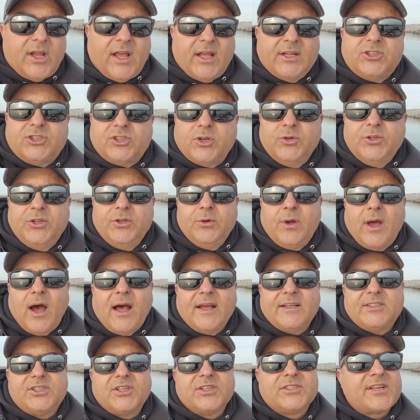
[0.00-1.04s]
show you
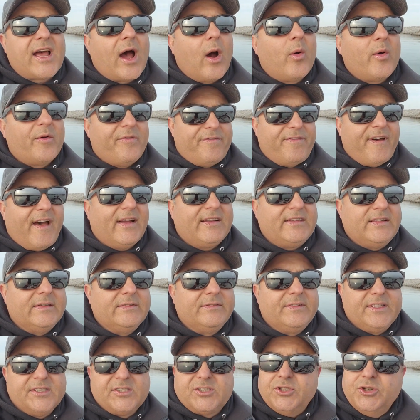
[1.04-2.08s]
guys just how
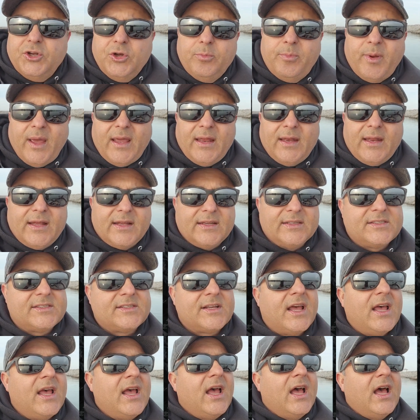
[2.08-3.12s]
effective this new bait
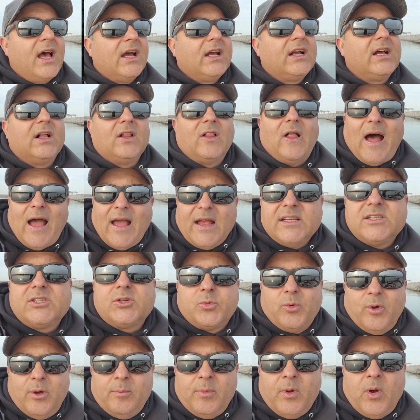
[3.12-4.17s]
is. Goliath
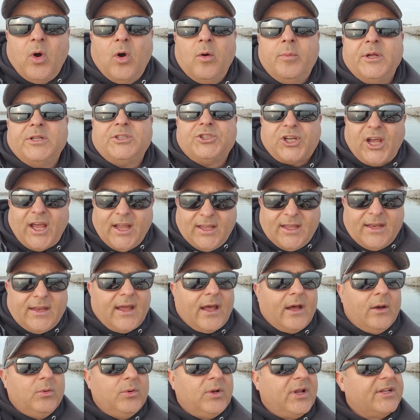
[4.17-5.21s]
Swim-Goby, check it
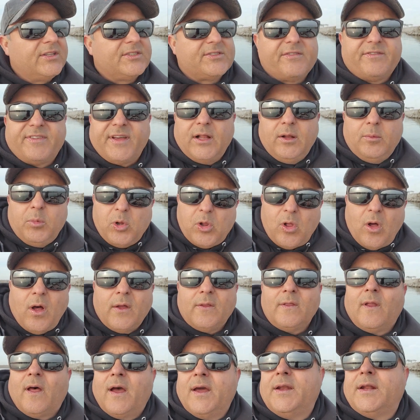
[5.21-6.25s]
out. It's available
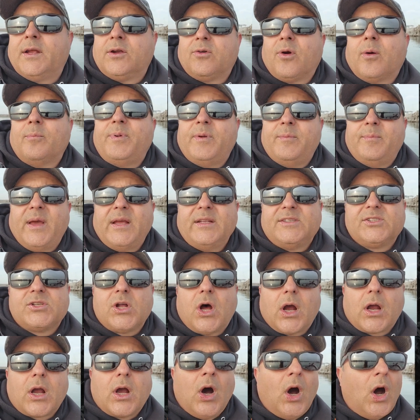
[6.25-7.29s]
online at
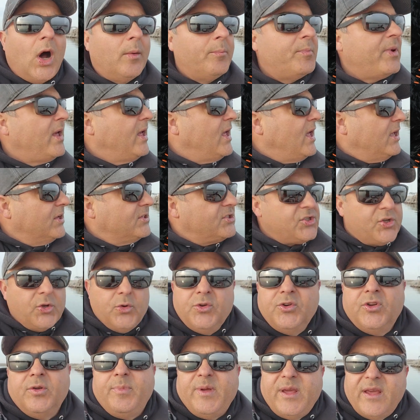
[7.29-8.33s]
grumpybaits.com,
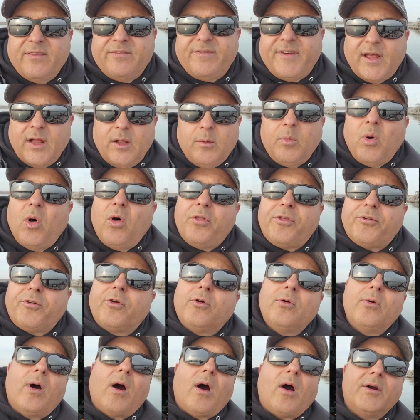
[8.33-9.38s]
soon to be available
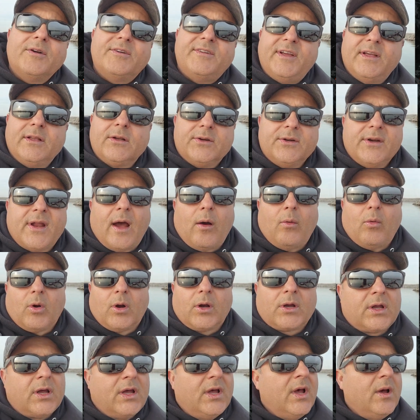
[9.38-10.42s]
through our dealer
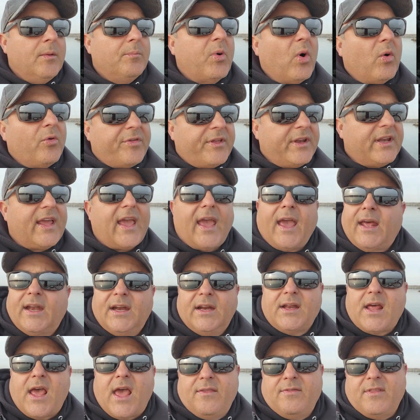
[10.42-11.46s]
network, both in
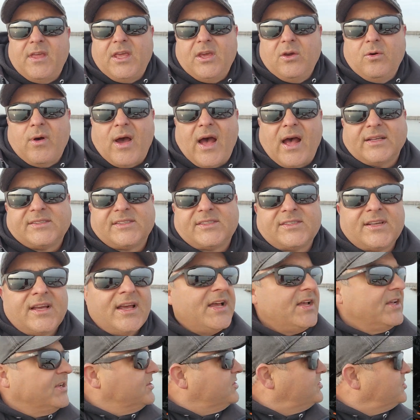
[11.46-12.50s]
Canada and the US.
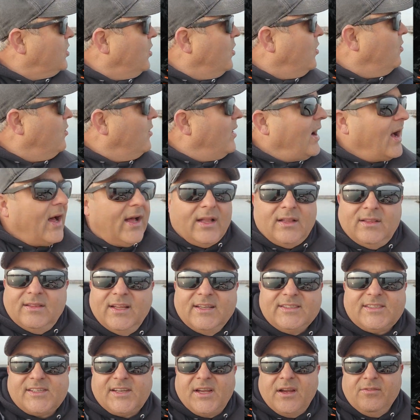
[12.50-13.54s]
So
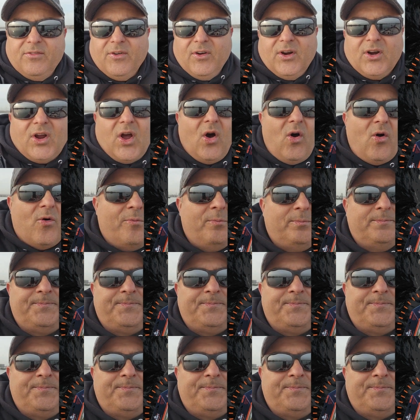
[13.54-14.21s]
let's give her a go.